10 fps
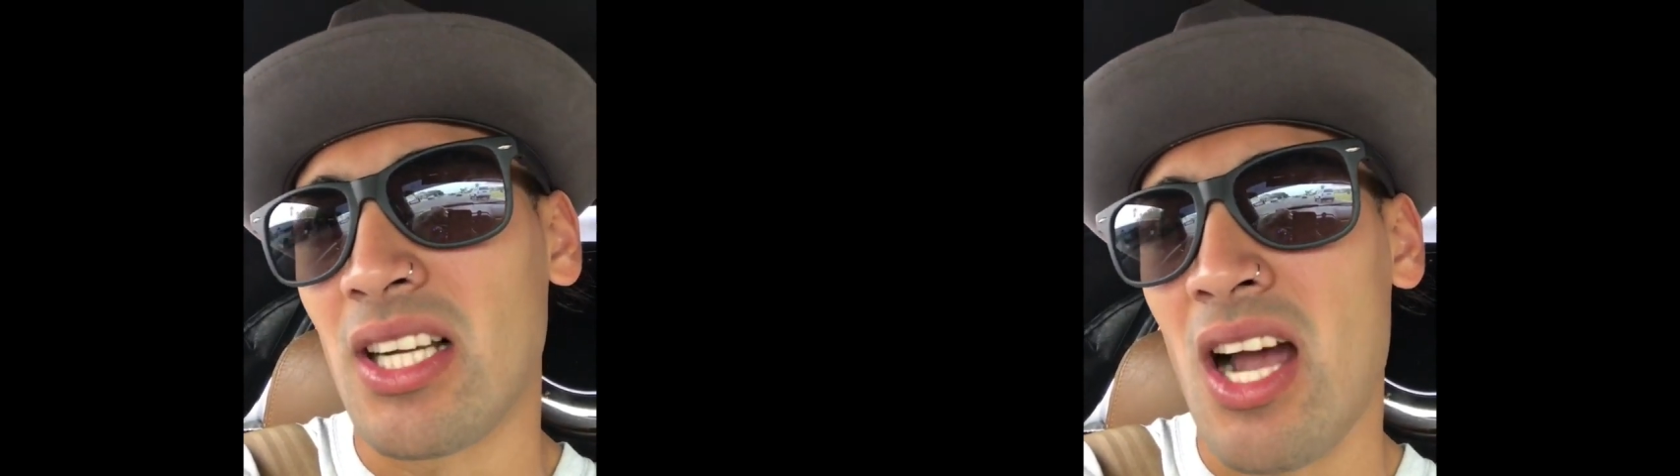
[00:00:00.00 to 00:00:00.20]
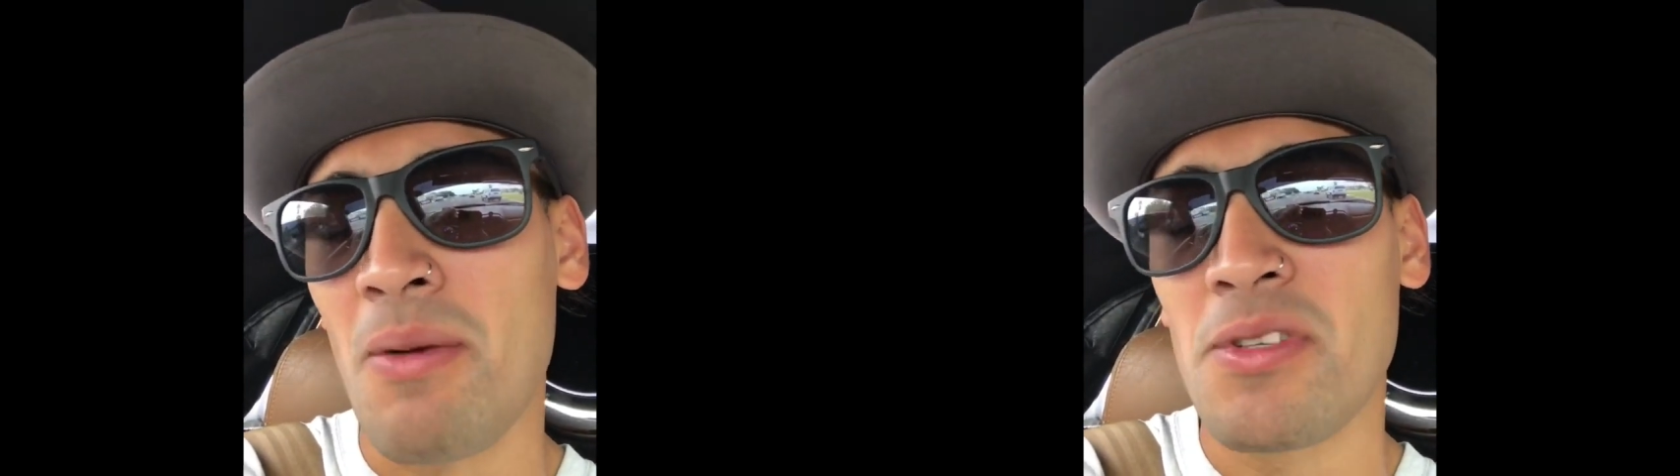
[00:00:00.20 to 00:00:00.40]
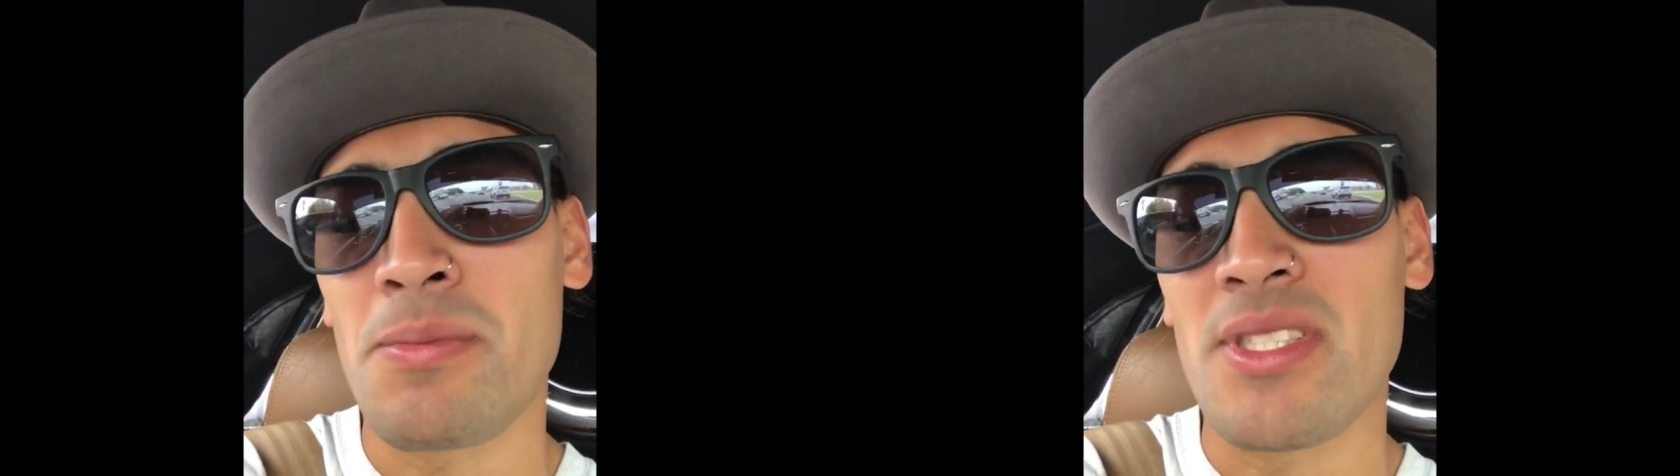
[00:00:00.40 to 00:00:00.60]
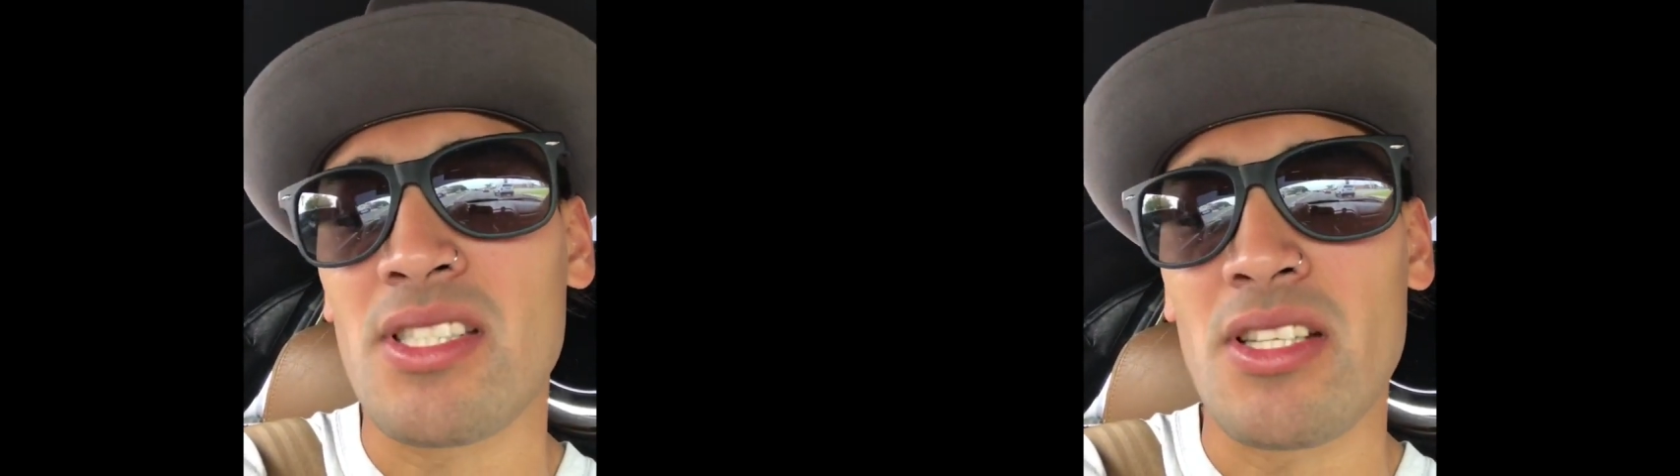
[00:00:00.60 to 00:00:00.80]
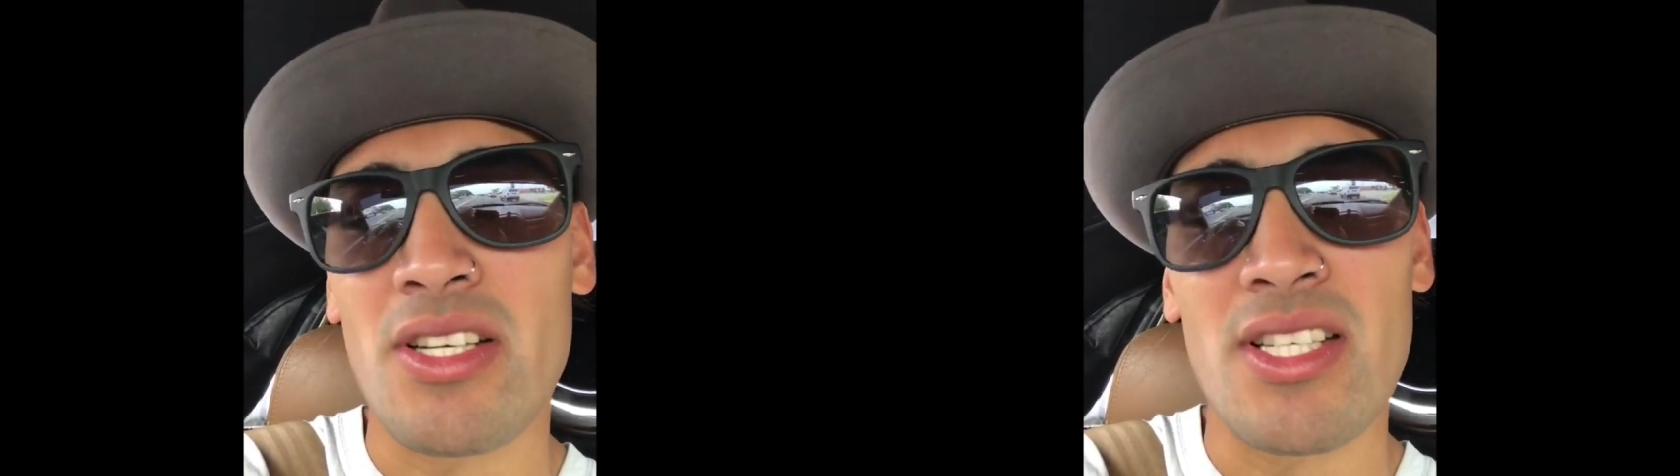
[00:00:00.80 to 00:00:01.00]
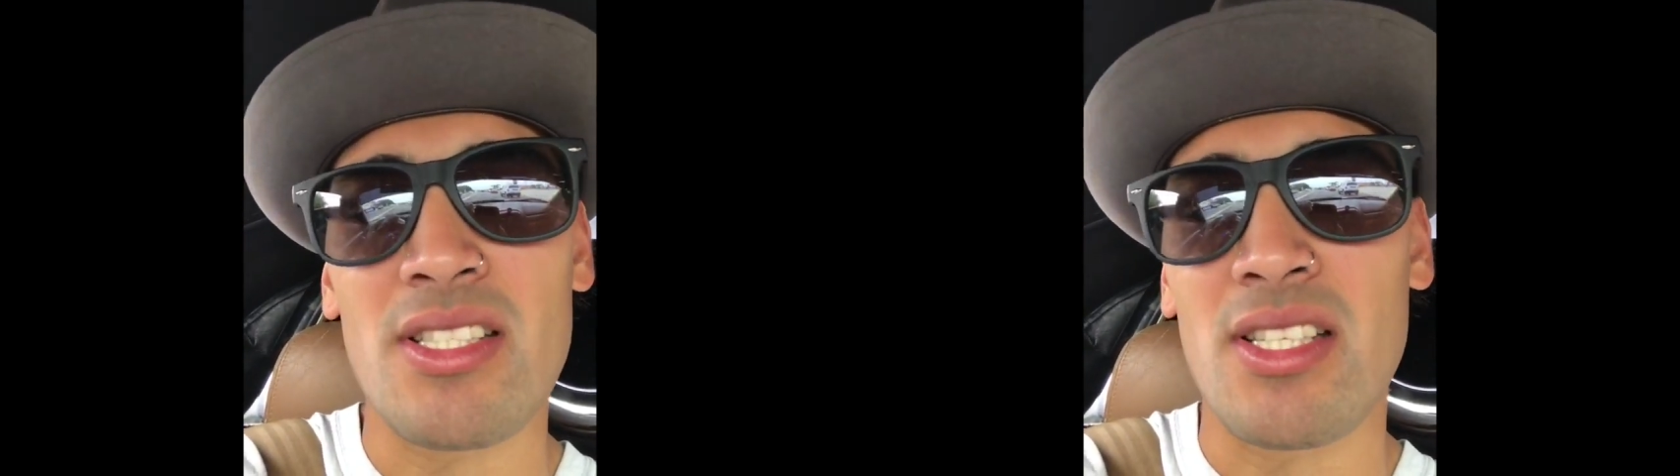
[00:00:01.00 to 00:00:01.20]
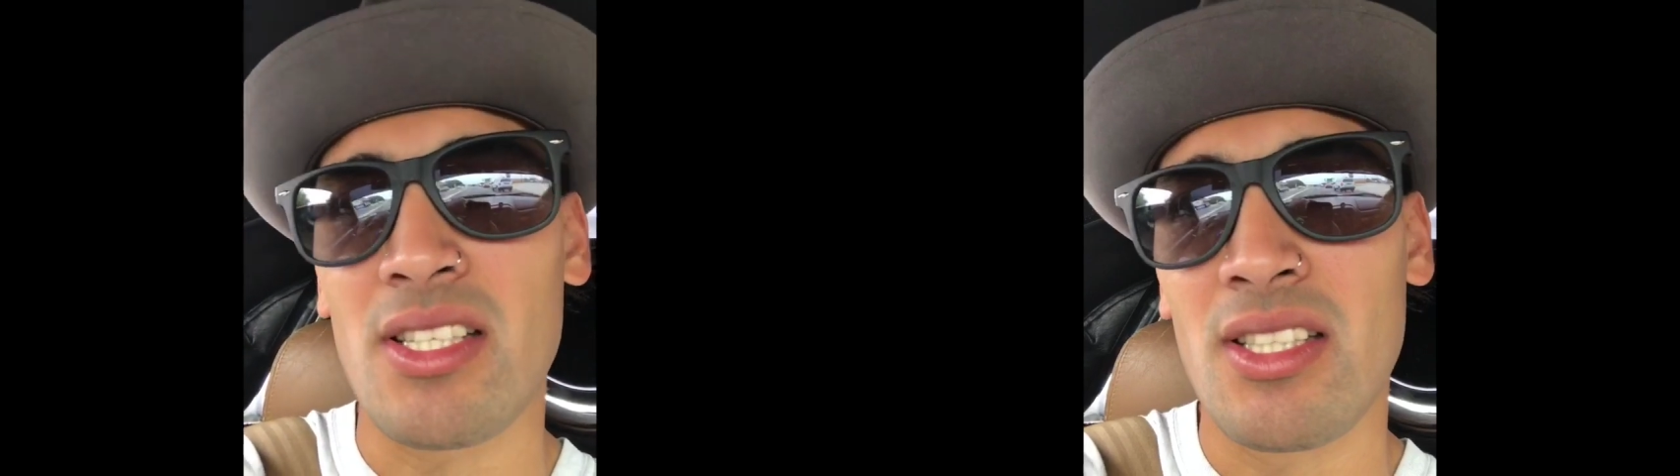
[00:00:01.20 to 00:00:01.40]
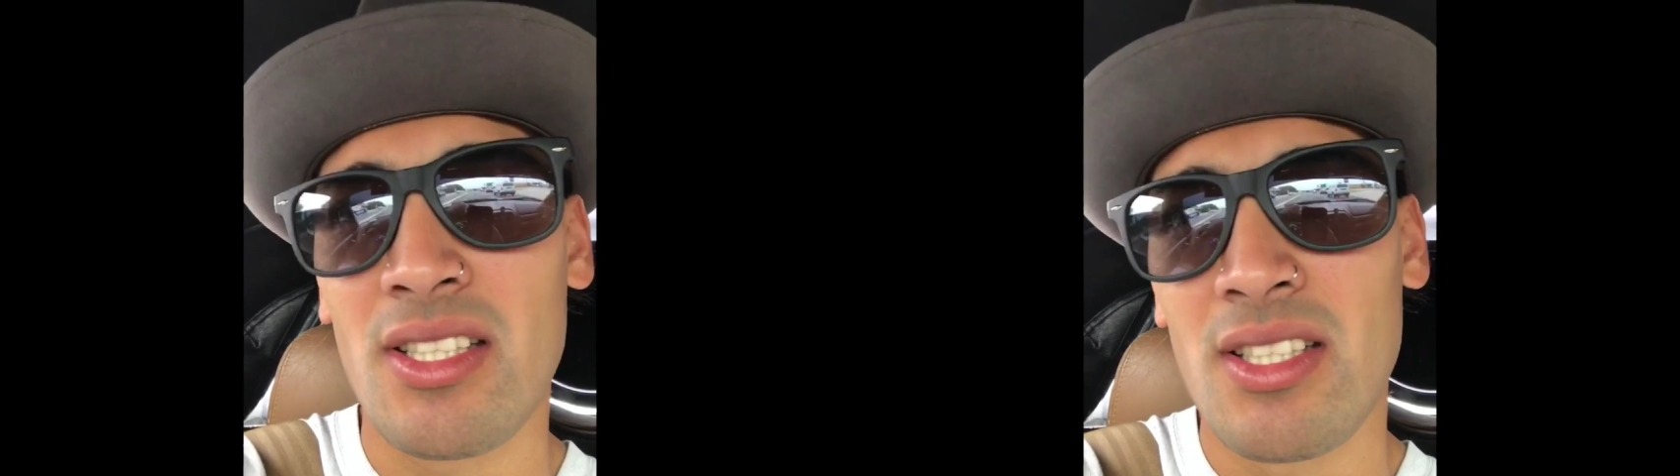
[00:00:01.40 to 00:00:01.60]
accomplishments seriously.